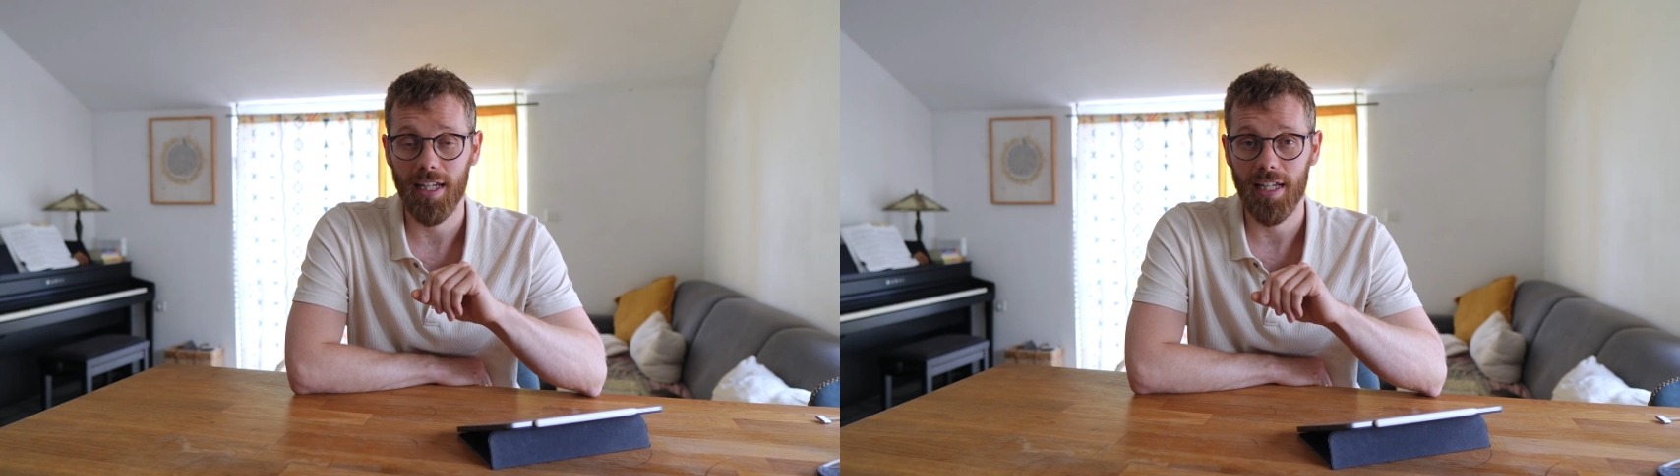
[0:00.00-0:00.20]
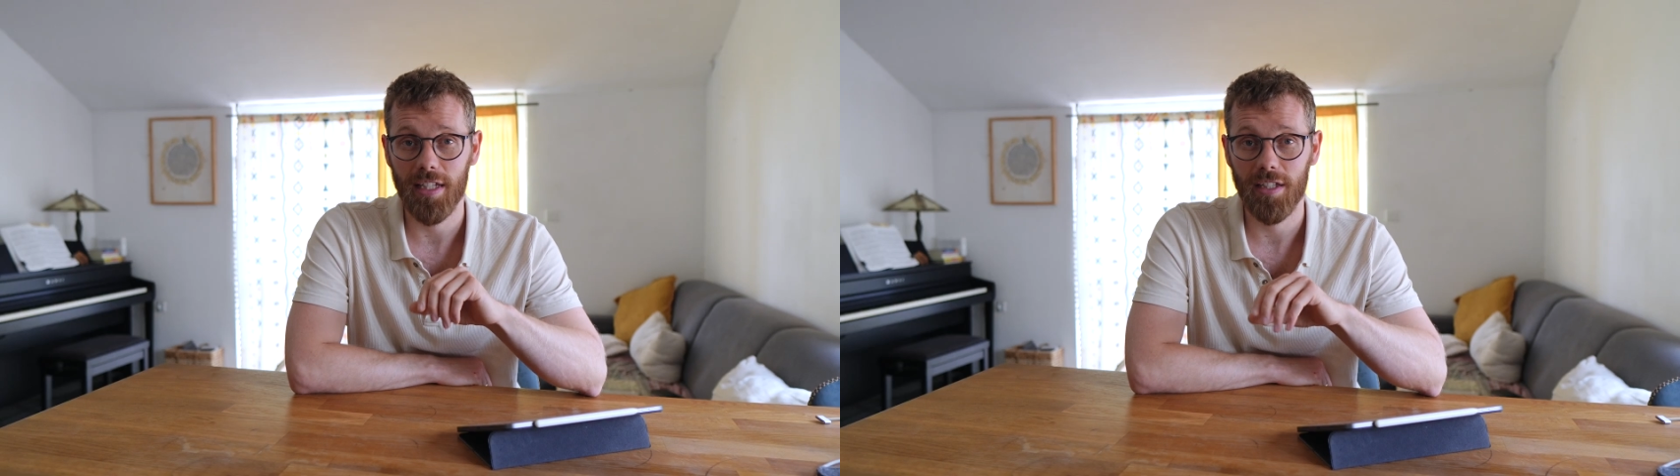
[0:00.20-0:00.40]

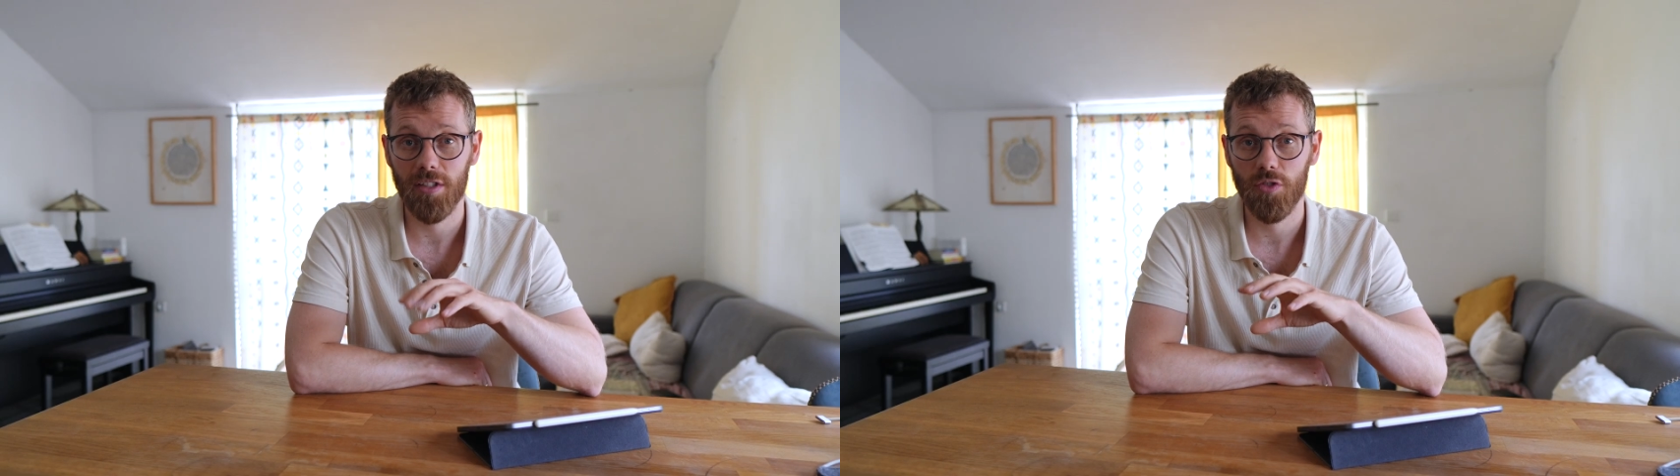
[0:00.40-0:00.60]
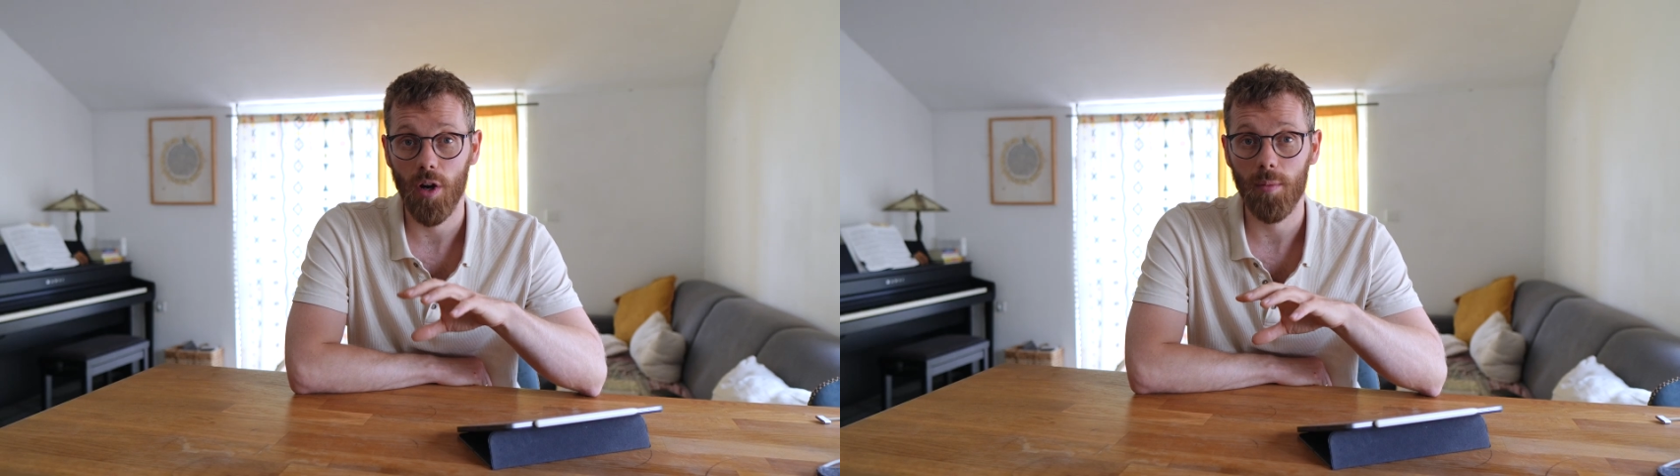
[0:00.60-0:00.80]
is
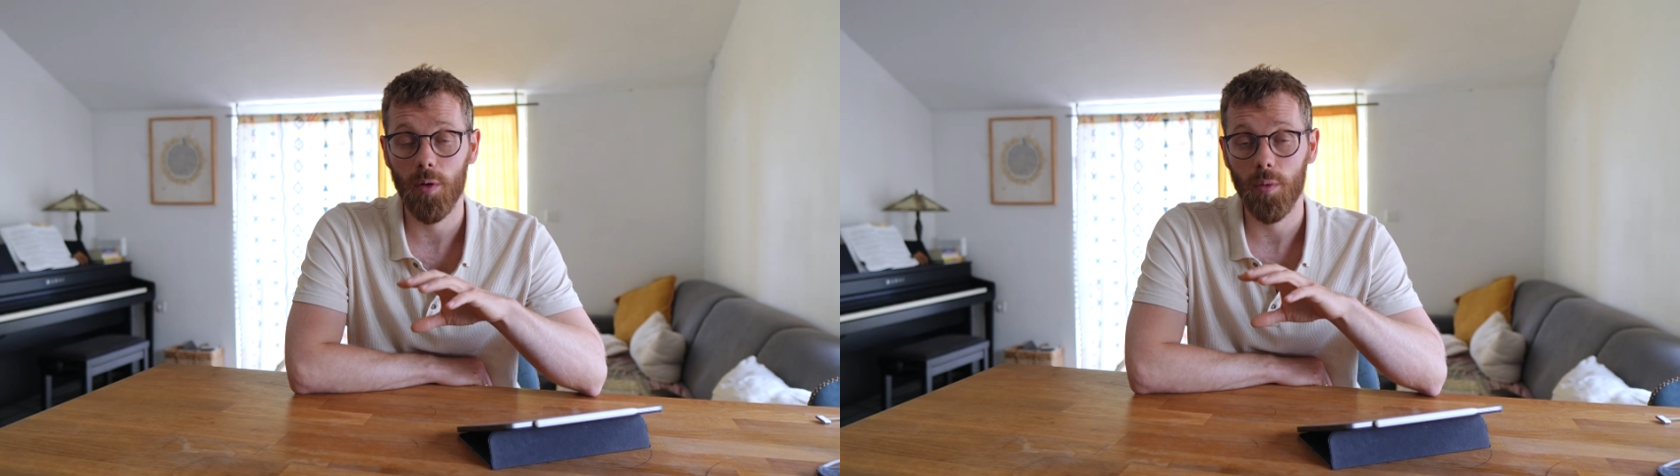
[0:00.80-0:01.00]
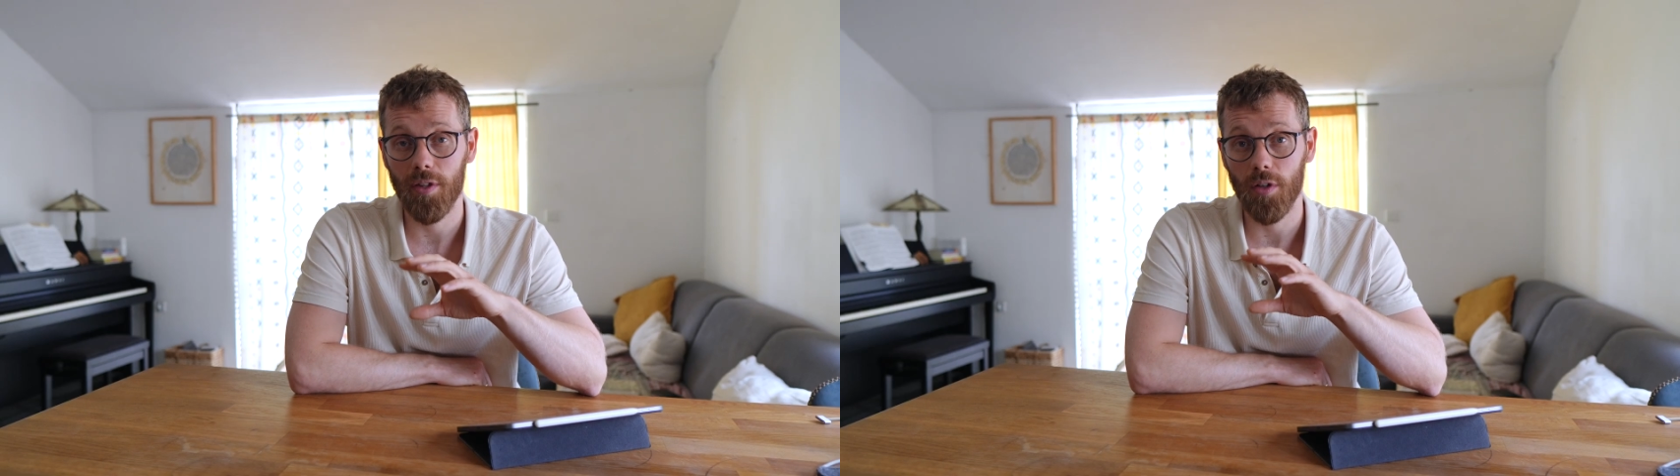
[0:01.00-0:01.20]

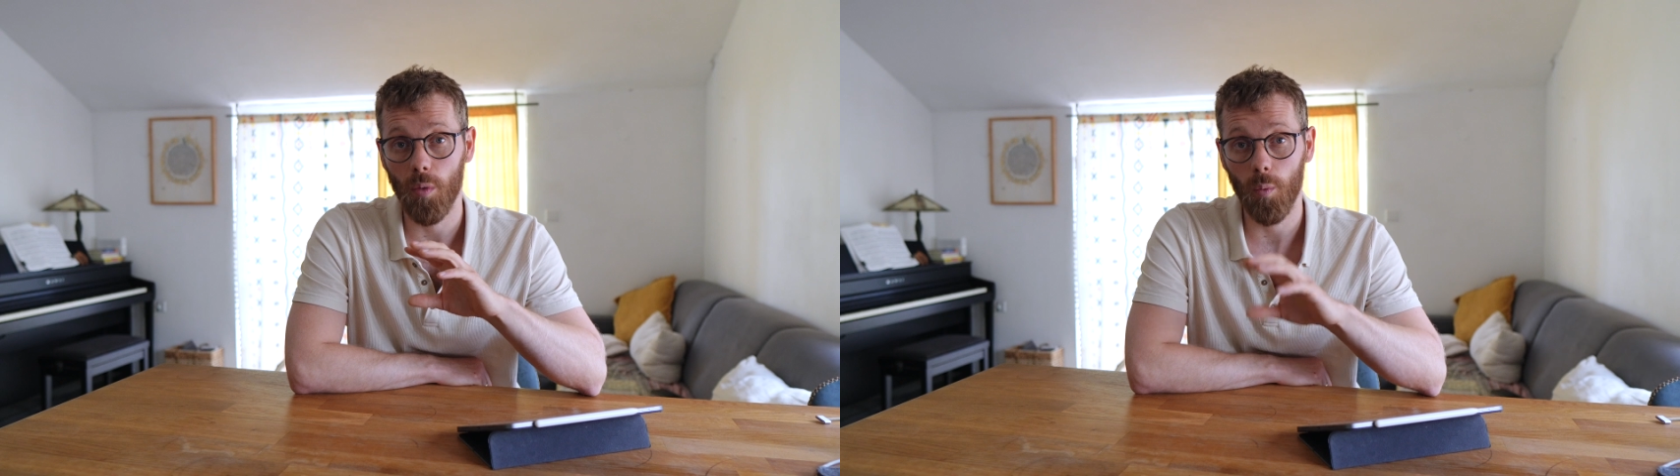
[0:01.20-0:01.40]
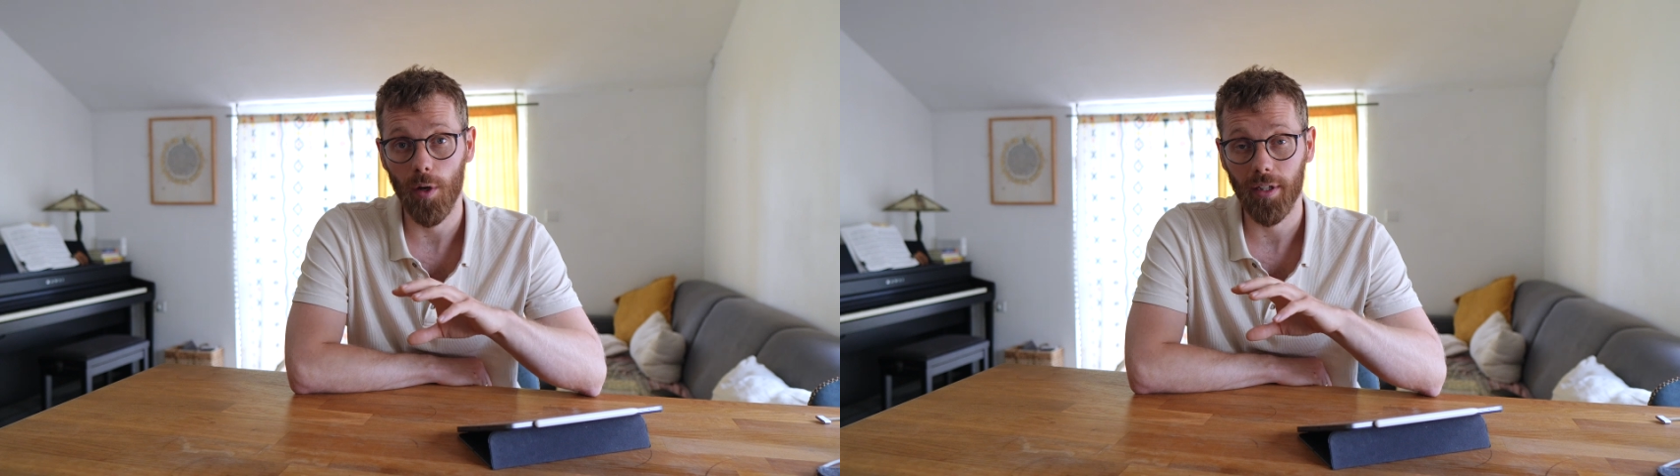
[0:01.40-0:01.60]
trouble with your
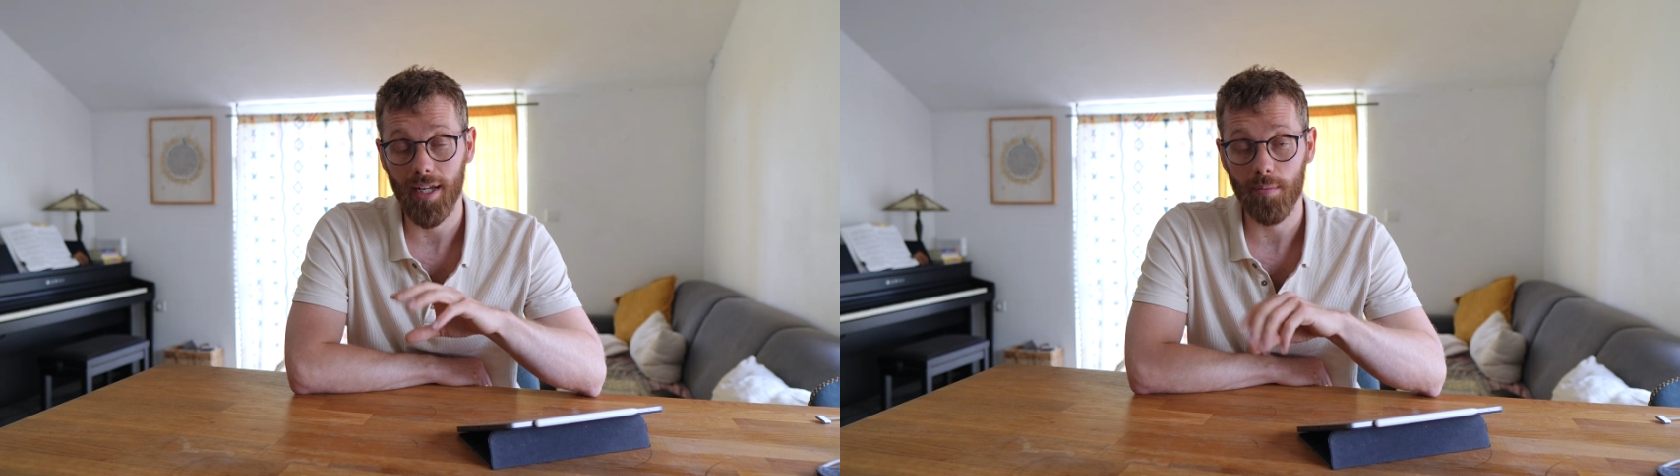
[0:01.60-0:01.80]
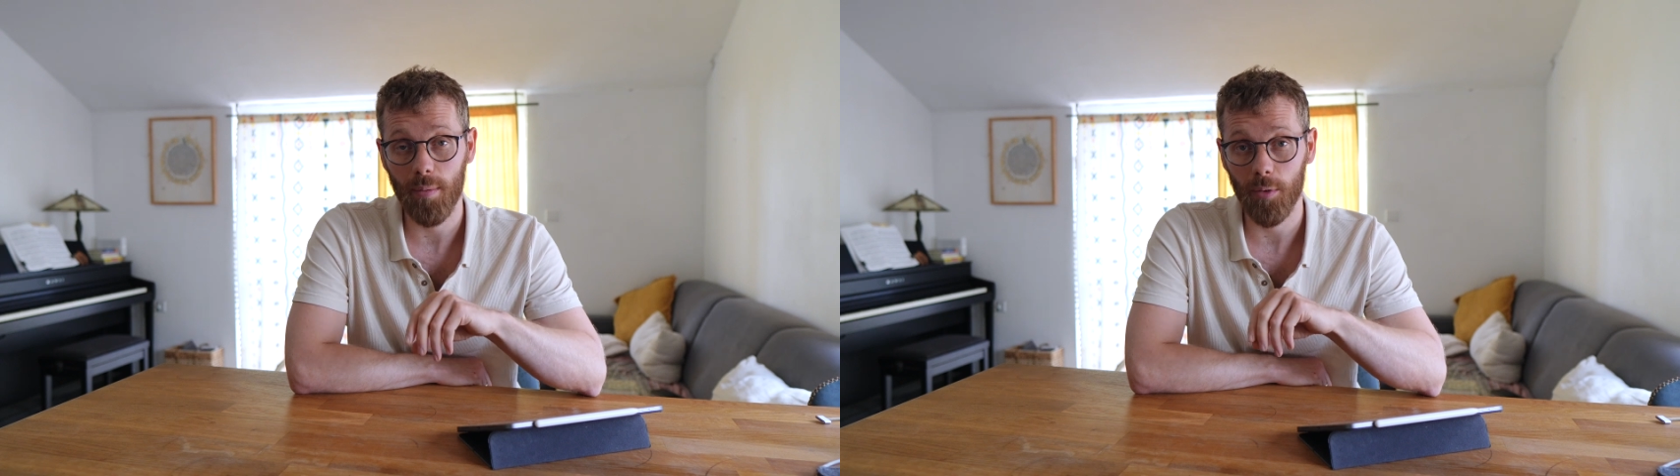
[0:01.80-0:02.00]

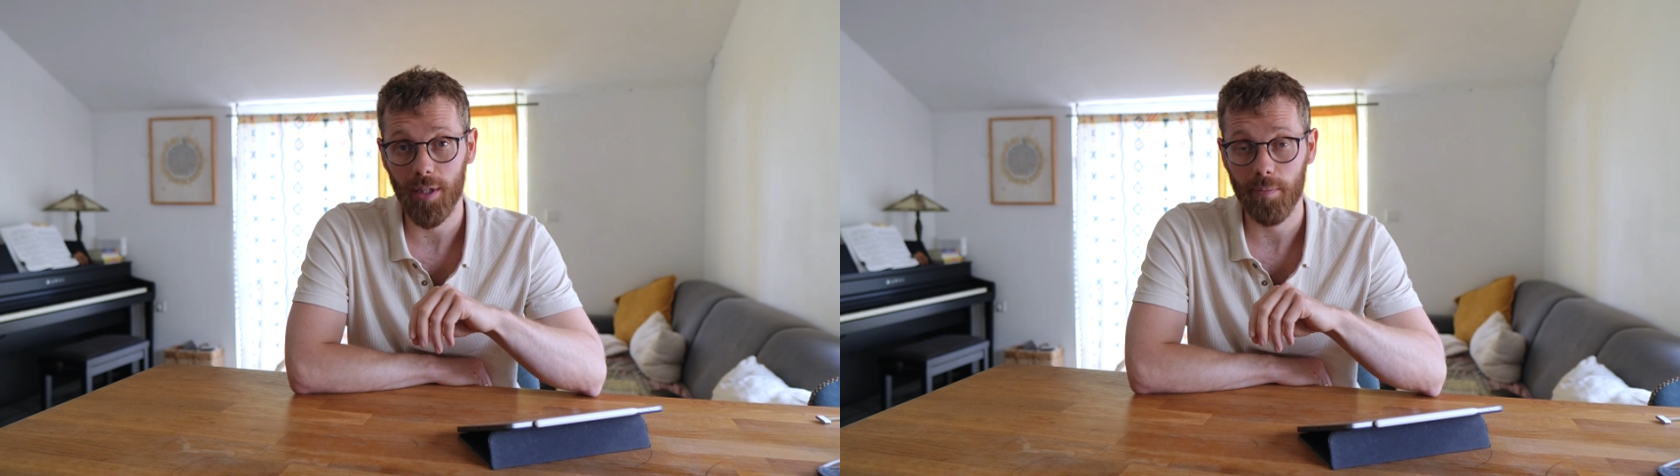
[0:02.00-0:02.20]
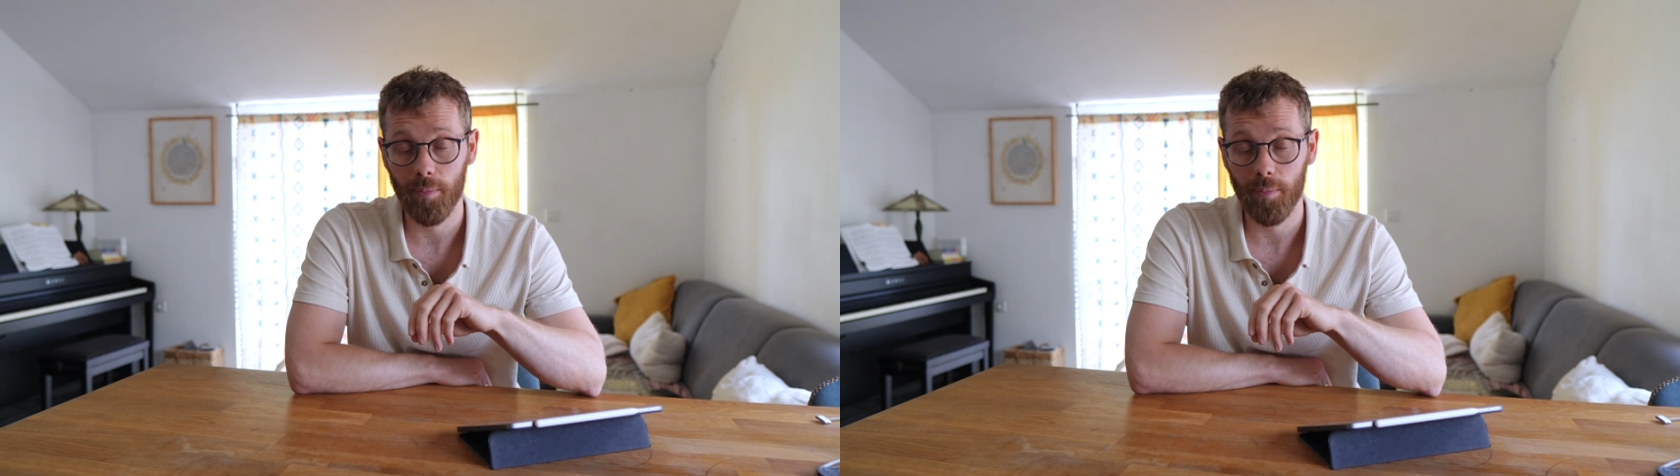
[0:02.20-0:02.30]
working memory.